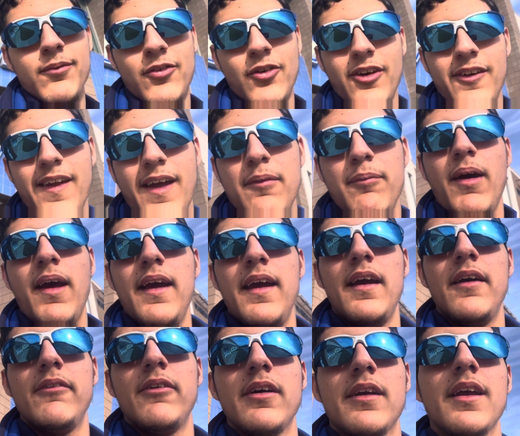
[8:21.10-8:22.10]
sure that my
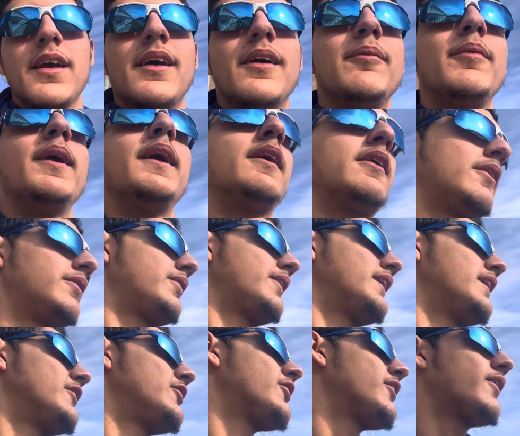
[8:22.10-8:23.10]
aunt will come here
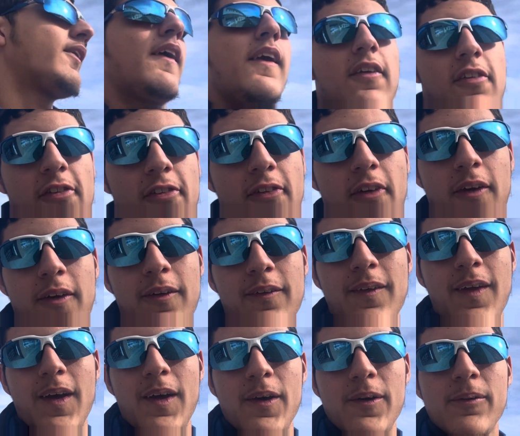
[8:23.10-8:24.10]
eventually soon,
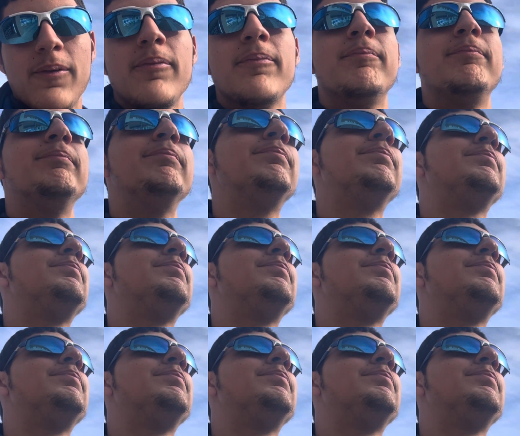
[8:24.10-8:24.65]
though. Hmm.